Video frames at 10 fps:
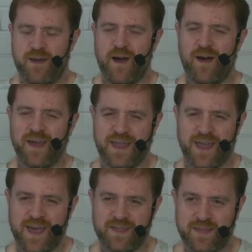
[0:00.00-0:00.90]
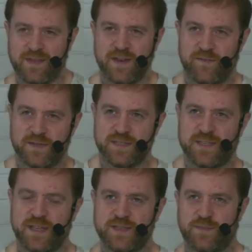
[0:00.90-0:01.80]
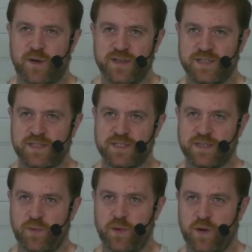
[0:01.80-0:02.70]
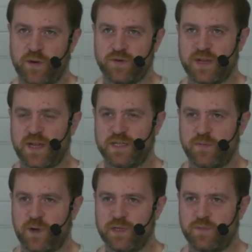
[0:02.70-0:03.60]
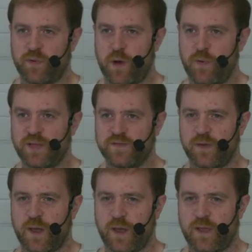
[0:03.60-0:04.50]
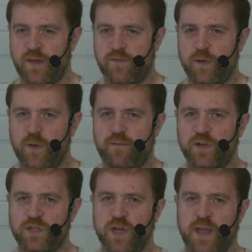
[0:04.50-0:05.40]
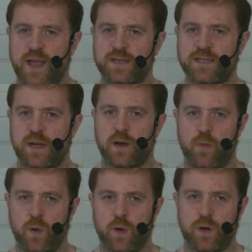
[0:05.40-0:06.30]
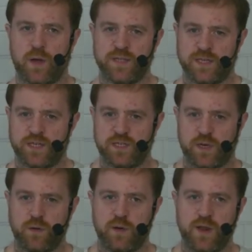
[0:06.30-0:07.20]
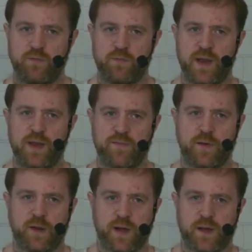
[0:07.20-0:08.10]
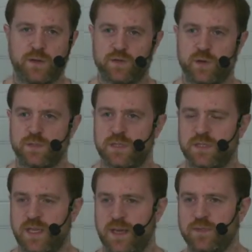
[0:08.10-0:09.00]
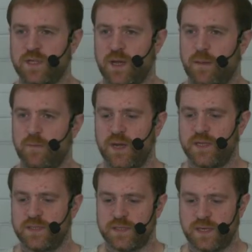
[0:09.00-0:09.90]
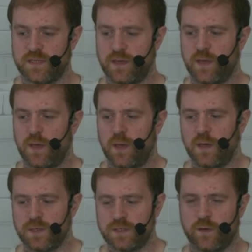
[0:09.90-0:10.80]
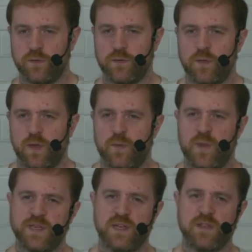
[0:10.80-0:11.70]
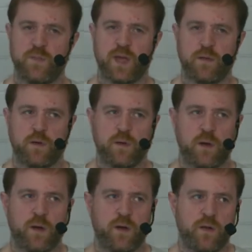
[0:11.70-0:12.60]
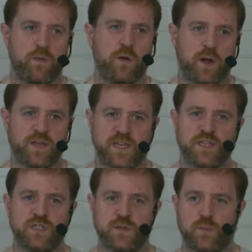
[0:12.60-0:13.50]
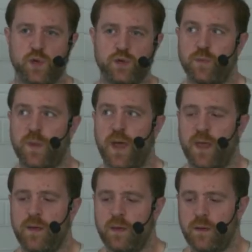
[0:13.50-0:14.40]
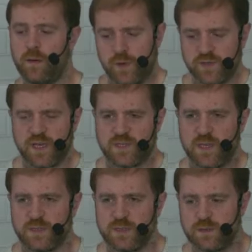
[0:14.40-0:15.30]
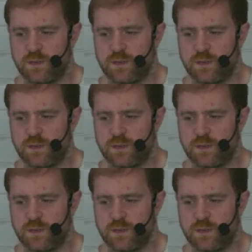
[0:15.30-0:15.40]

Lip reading: I gather the difference is enterprise is a support contract, enterprise pro is for like if you have a gigantic global organization and you need really fine-grained controls to teams and companies and things. So basically, the bigger your organization, the more you should pay, which makes sense.